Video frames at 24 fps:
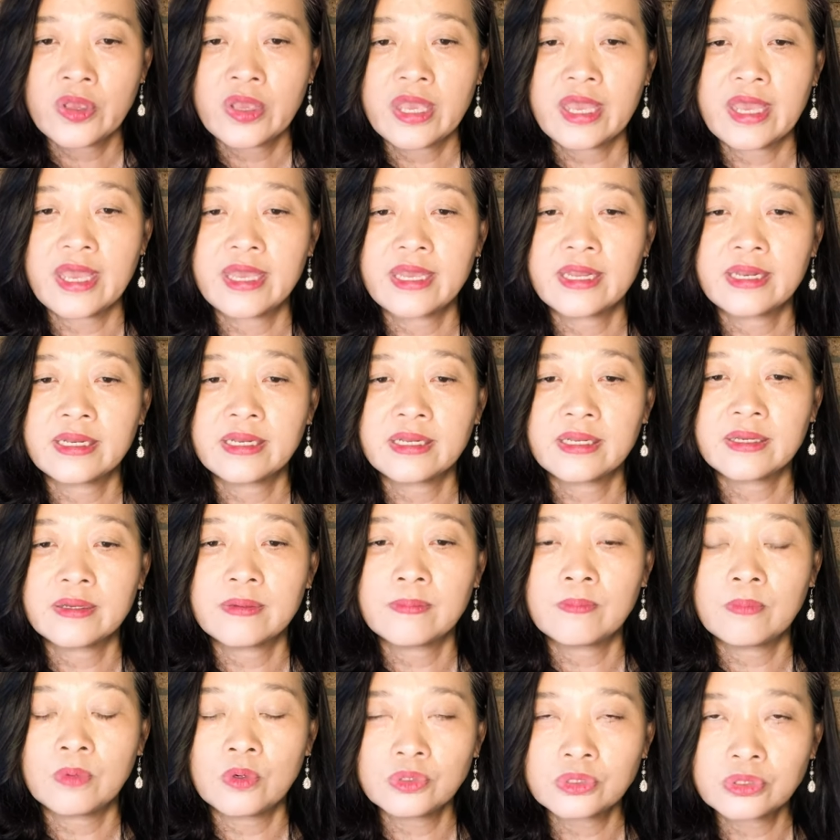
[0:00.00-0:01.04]
and
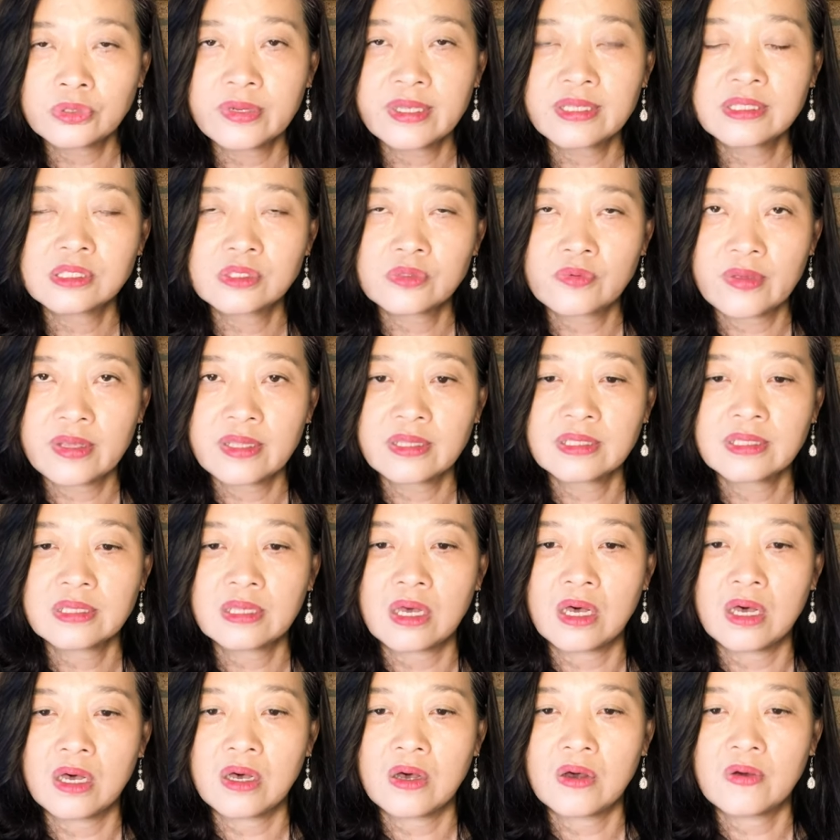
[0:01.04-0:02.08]
moderate strength
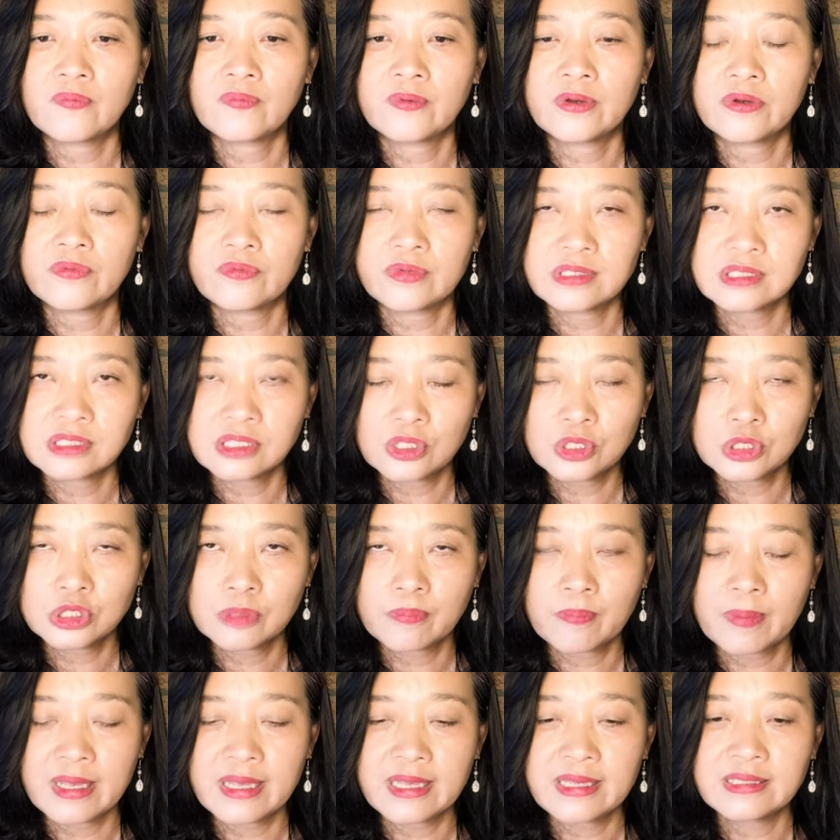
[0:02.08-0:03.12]
of research
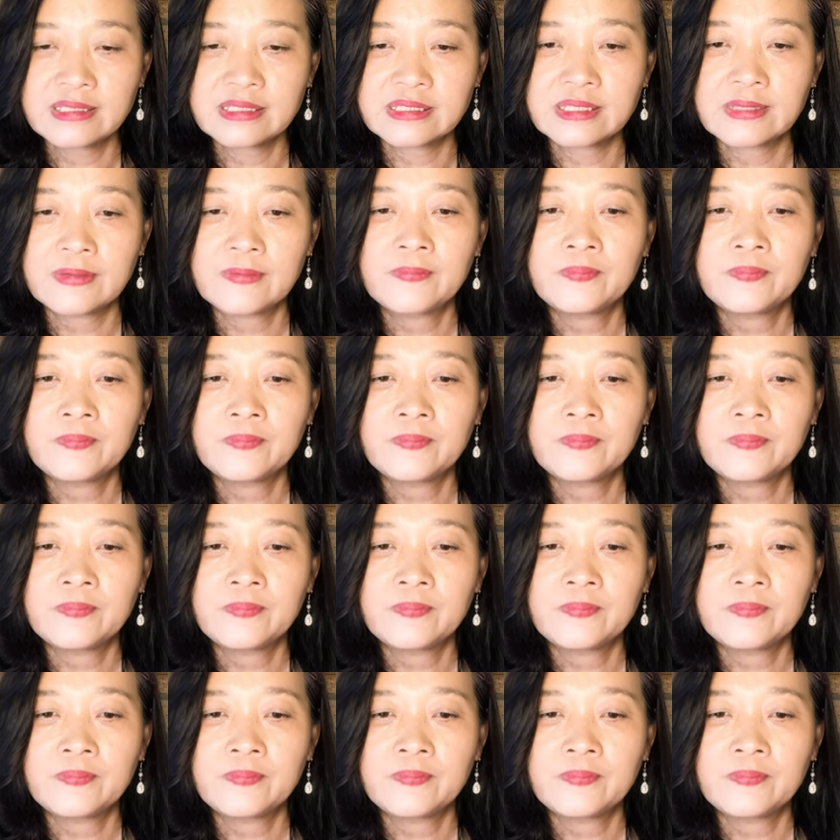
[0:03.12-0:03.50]
base,